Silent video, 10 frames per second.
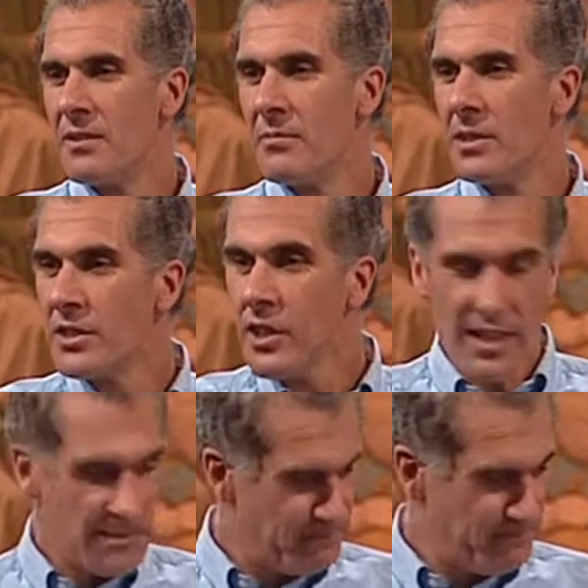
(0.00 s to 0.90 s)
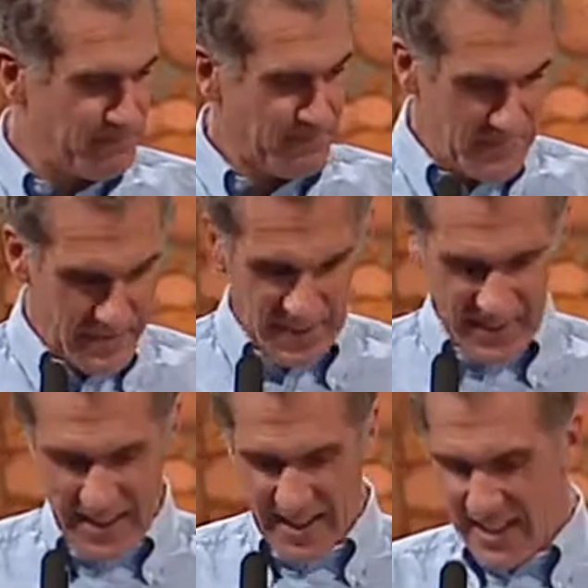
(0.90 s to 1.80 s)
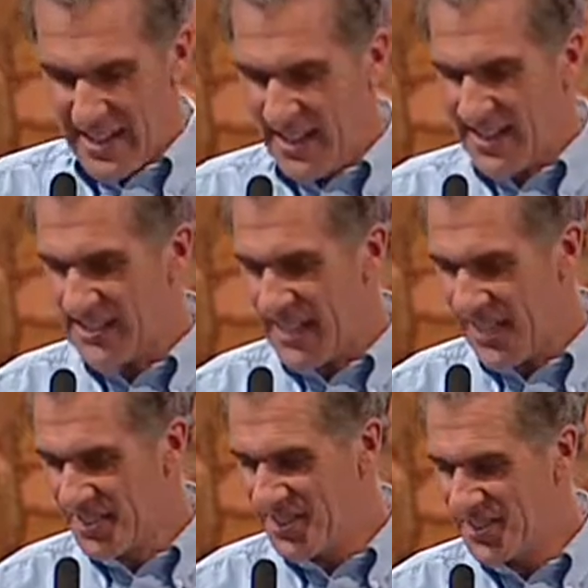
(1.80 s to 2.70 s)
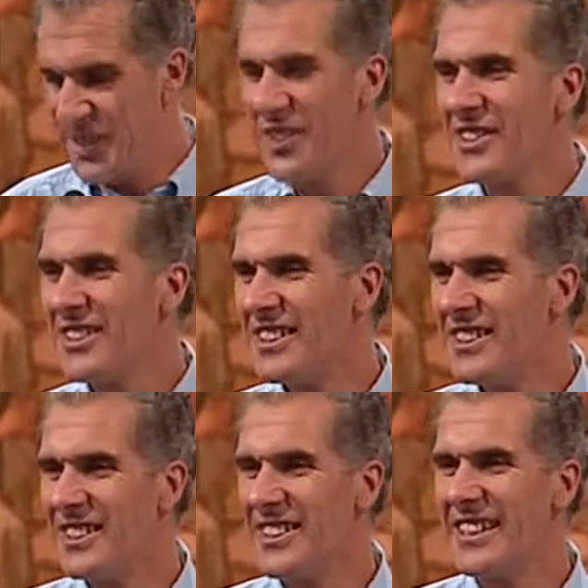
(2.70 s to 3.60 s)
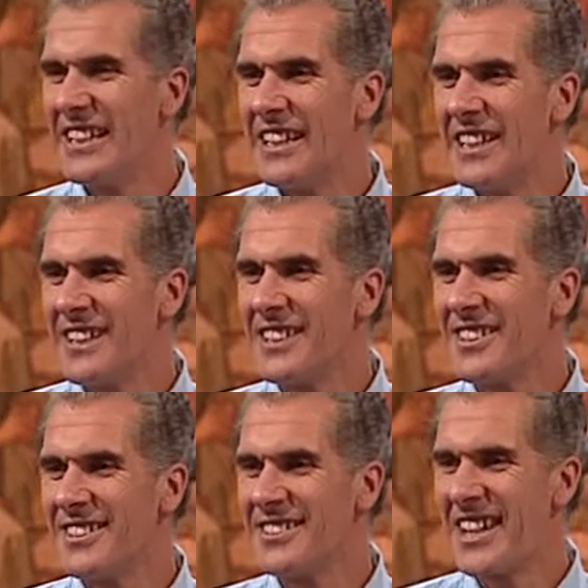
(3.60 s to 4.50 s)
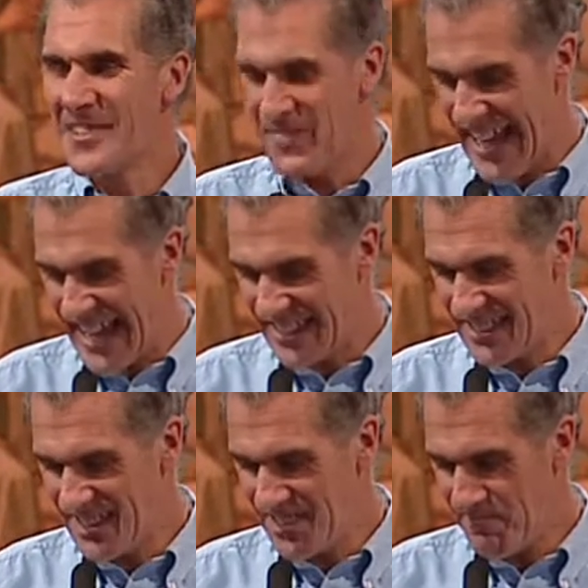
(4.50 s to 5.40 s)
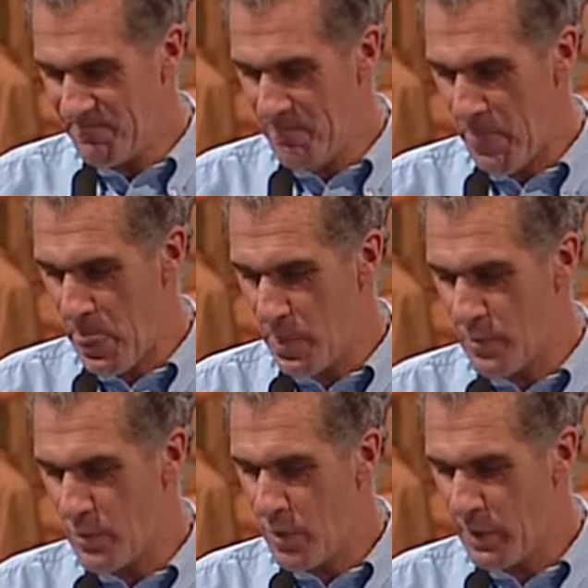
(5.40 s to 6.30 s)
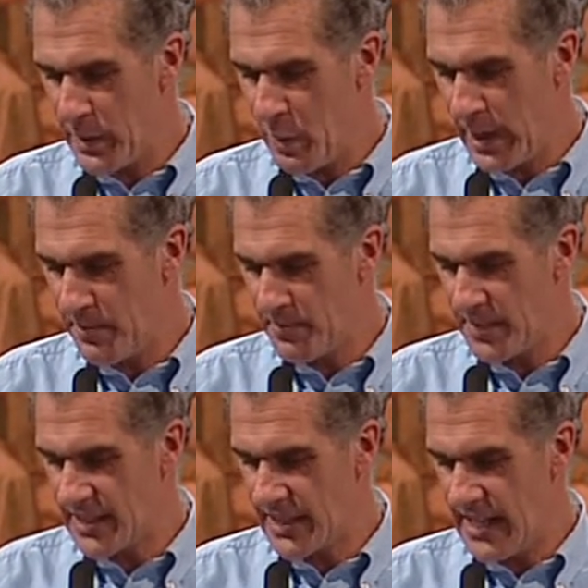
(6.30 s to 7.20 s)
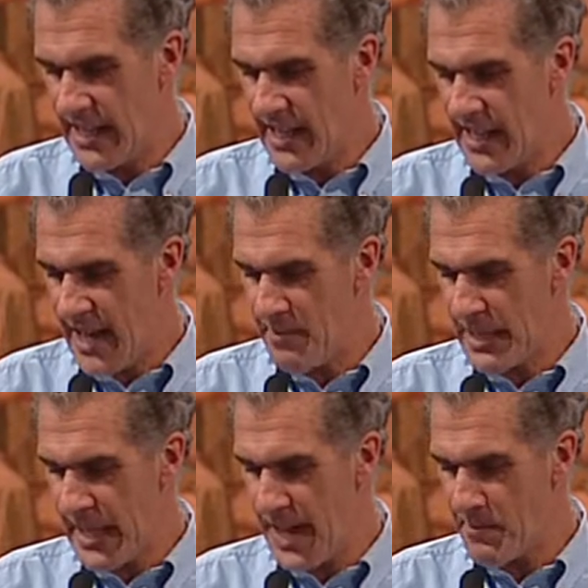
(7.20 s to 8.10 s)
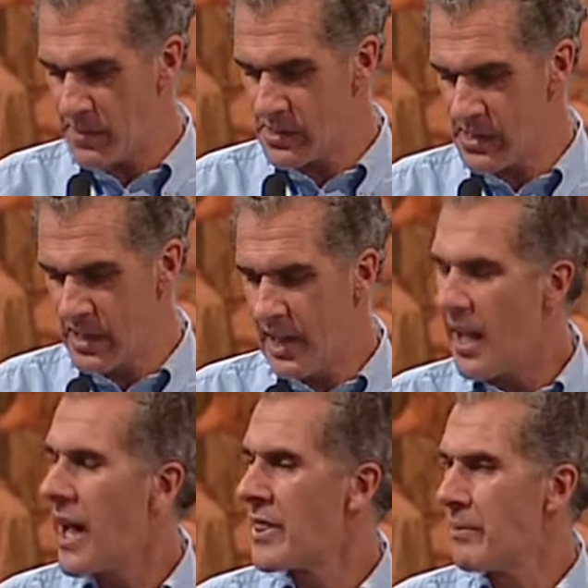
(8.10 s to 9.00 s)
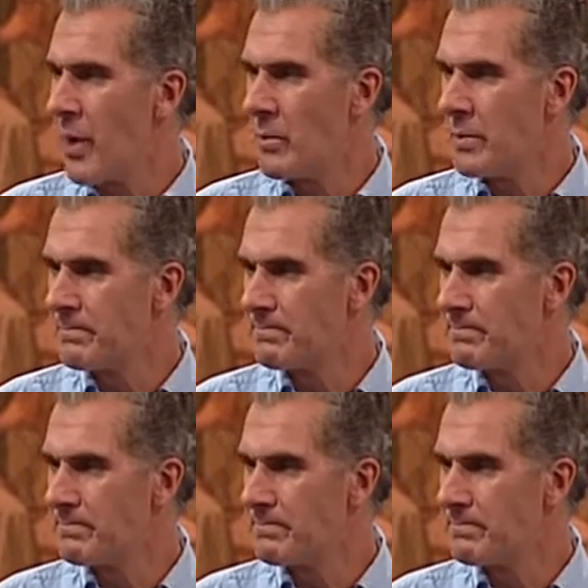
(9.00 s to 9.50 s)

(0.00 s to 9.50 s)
Madonna, Sir Elton John, Jennifer Aniston, Robbie Williams, Naomi Campbell, and the Pope.